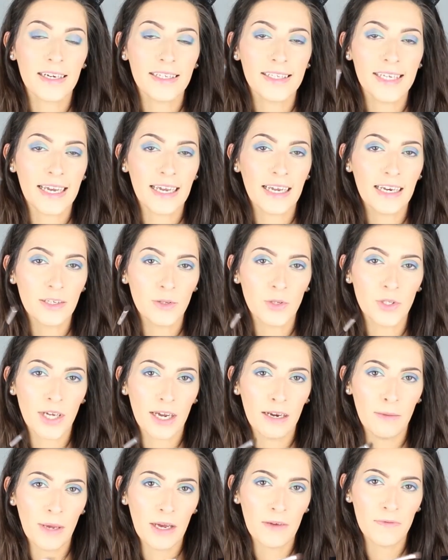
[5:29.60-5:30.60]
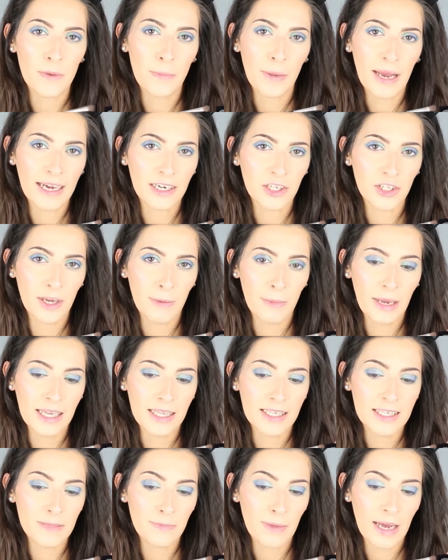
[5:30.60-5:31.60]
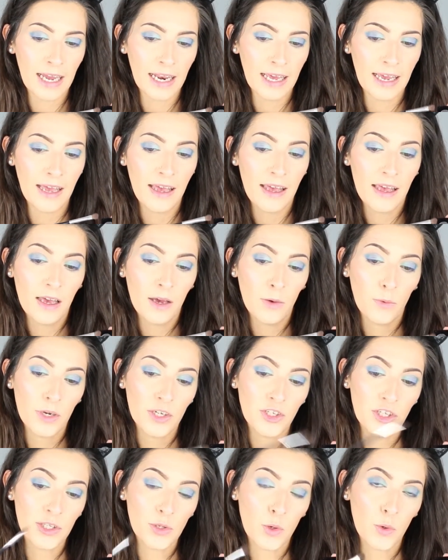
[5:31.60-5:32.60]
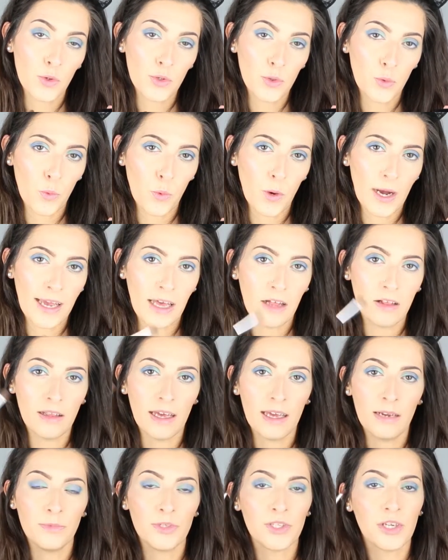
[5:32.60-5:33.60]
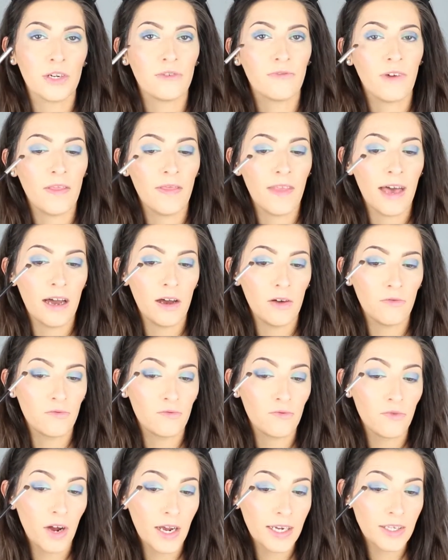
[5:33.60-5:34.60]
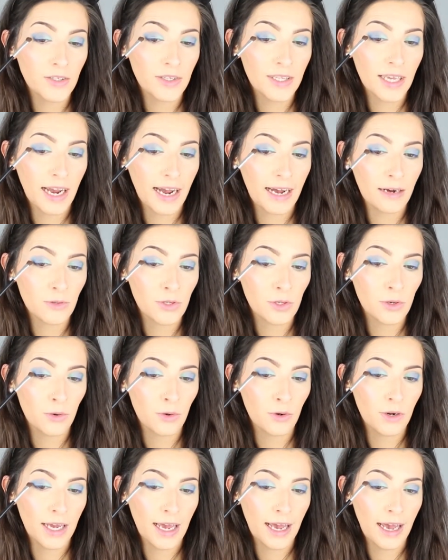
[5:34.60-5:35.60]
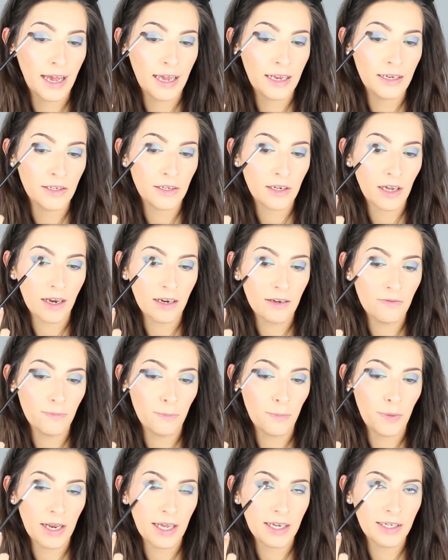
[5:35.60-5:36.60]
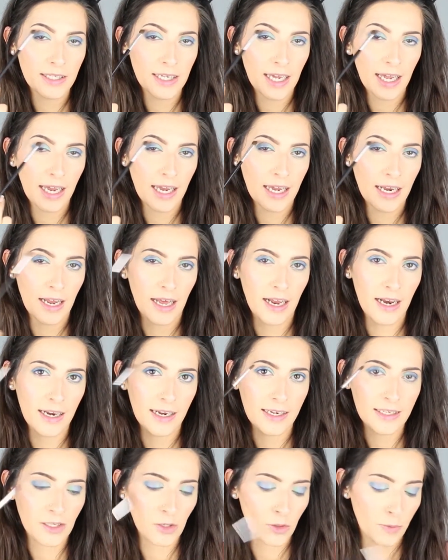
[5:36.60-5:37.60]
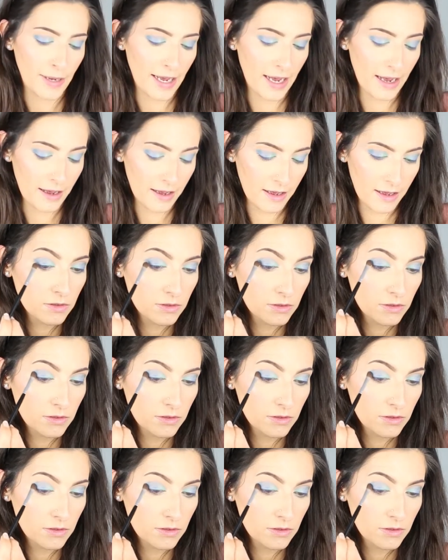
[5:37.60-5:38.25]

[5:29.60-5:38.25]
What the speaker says: I'm going to take a little tiny bit of the black shimmer in this palette, which is called Whale, and I'm just going to run that right on the outer corner and kind of blend it in a little bit.